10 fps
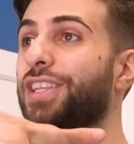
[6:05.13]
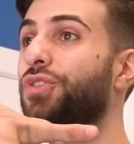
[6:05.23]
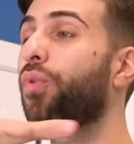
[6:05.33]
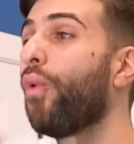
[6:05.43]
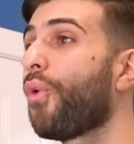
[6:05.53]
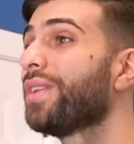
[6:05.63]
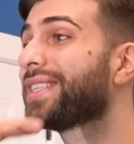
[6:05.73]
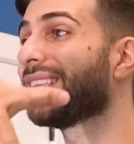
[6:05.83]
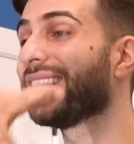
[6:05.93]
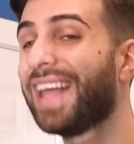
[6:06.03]
And
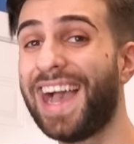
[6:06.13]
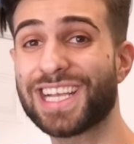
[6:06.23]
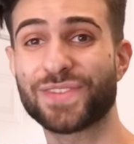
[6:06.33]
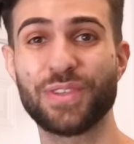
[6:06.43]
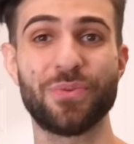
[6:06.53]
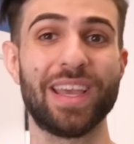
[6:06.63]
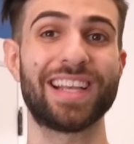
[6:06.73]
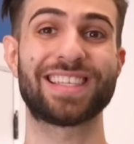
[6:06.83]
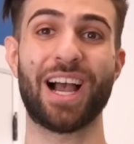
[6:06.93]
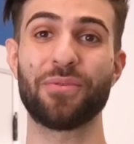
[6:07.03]
towards the last few
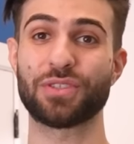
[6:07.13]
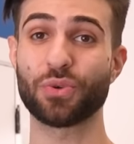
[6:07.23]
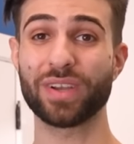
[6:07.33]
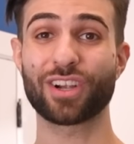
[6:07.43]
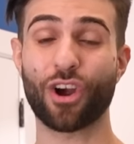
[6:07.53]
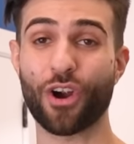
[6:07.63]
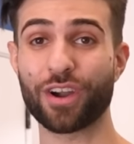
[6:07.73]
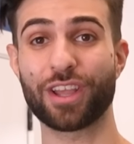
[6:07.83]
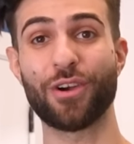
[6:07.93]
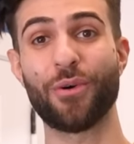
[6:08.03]
weeks, I was doing
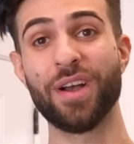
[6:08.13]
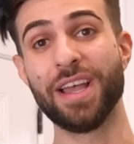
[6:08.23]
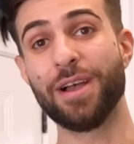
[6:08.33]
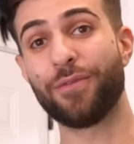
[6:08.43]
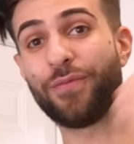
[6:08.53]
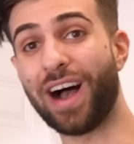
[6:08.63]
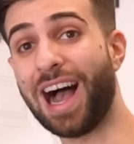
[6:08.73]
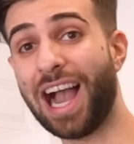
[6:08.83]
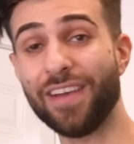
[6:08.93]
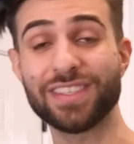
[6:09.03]
cardio
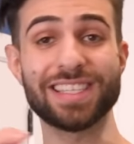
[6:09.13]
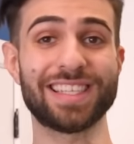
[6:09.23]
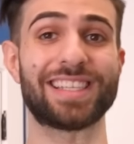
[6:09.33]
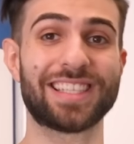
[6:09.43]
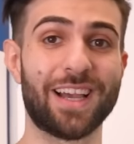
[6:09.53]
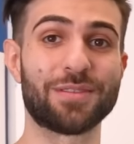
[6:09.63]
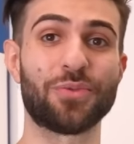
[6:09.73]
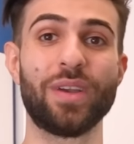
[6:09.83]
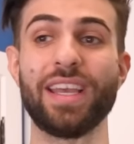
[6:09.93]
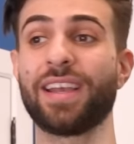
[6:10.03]
five to six times a
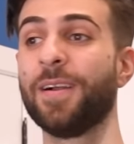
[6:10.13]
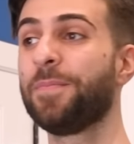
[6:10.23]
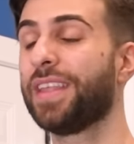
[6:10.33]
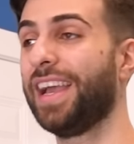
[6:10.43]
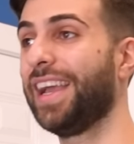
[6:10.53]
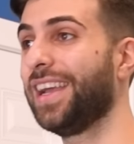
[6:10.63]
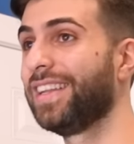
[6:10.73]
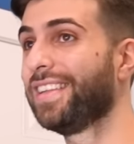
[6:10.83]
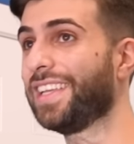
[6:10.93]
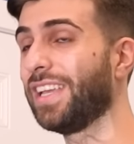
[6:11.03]
week,
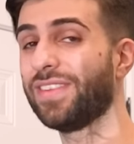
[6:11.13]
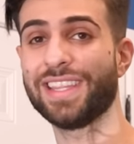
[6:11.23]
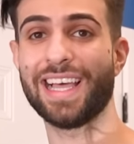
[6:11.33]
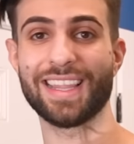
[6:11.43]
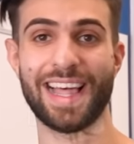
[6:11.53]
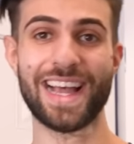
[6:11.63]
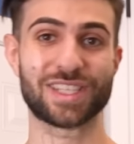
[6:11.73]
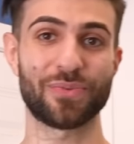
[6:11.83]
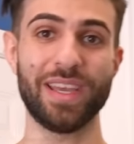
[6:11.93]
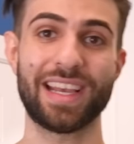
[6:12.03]
and even in that
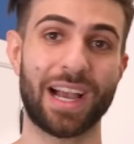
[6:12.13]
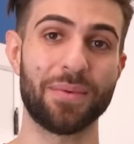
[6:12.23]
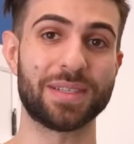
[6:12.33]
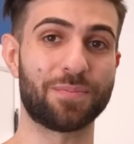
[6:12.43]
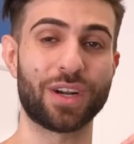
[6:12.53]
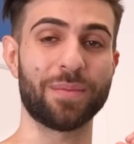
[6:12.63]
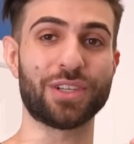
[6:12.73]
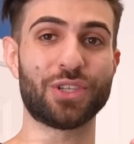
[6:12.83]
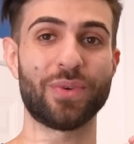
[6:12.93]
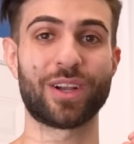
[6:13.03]
last week, I was pretty
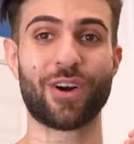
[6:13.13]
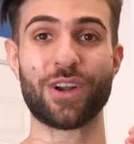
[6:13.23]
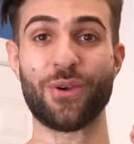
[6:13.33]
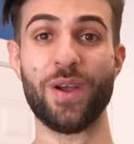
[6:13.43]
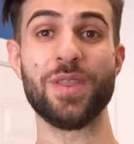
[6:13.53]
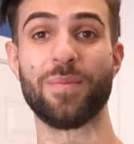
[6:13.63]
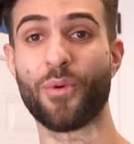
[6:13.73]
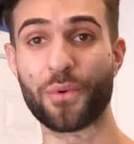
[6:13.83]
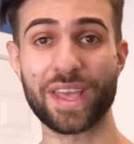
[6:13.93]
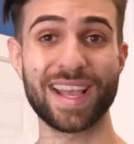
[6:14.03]
much doing cardio in the
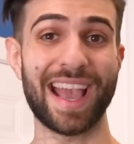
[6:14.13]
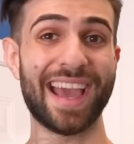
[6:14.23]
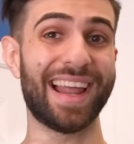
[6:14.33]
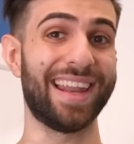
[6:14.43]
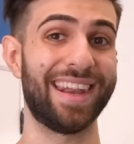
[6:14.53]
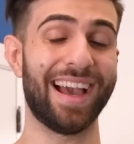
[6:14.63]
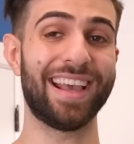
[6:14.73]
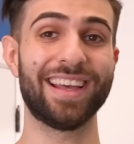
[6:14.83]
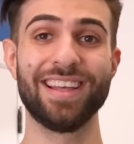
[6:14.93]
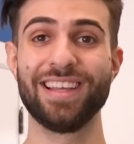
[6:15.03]
morning and at
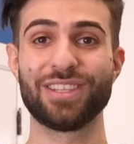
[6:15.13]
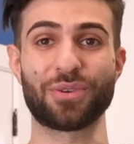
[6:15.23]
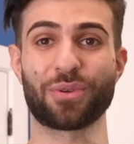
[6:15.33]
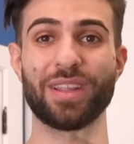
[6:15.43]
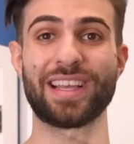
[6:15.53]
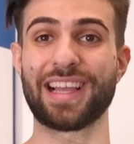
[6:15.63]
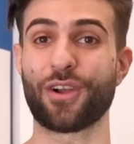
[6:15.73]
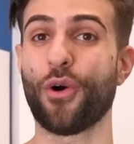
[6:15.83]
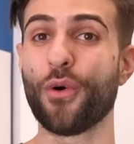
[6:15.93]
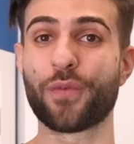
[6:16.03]
night, totaling
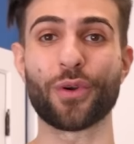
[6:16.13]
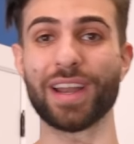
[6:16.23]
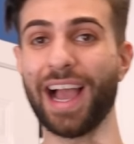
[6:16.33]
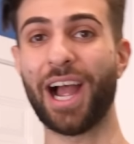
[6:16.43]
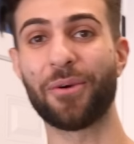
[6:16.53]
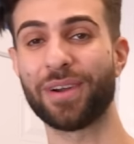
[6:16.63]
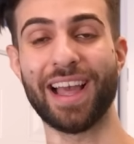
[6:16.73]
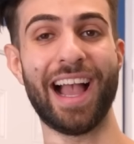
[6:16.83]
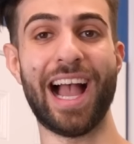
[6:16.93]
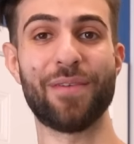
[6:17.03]
like over an hour and
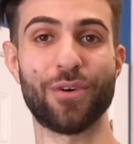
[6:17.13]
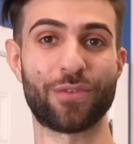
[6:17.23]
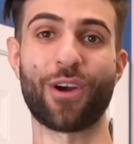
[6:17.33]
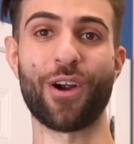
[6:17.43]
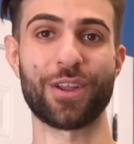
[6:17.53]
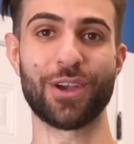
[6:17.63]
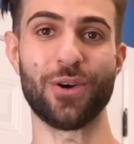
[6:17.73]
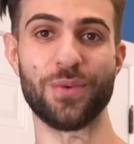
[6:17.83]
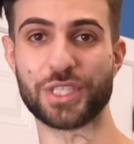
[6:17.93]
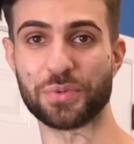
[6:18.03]
a half of
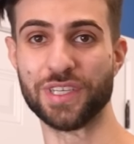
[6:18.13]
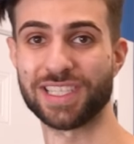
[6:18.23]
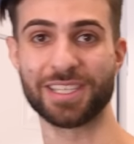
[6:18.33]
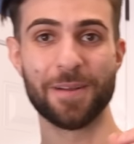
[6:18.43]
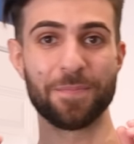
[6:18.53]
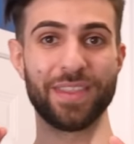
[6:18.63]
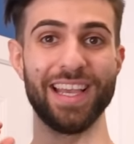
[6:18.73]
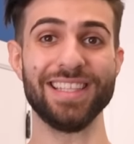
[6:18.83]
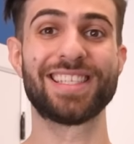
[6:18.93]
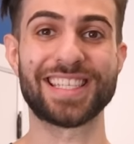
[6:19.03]
cardio, which was
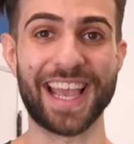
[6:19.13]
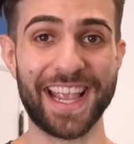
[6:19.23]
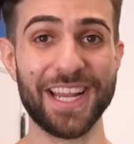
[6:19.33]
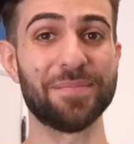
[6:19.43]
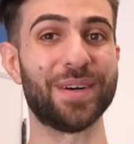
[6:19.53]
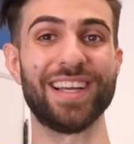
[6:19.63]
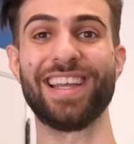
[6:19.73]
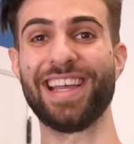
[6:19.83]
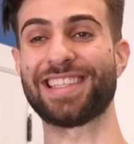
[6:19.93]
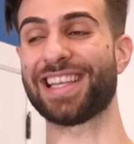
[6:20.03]
insane,
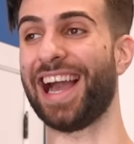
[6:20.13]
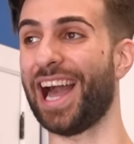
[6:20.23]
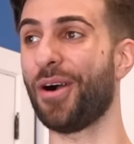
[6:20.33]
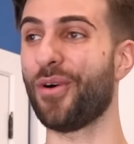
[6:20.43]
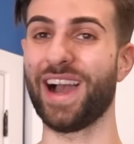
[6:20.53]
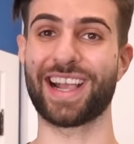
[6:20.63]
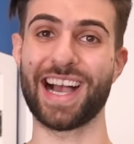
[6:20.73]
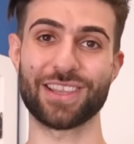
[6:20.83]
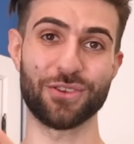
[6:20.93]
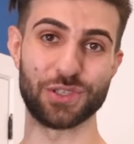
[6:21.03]
but it's how I
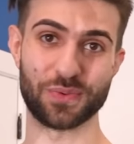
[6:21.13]
got those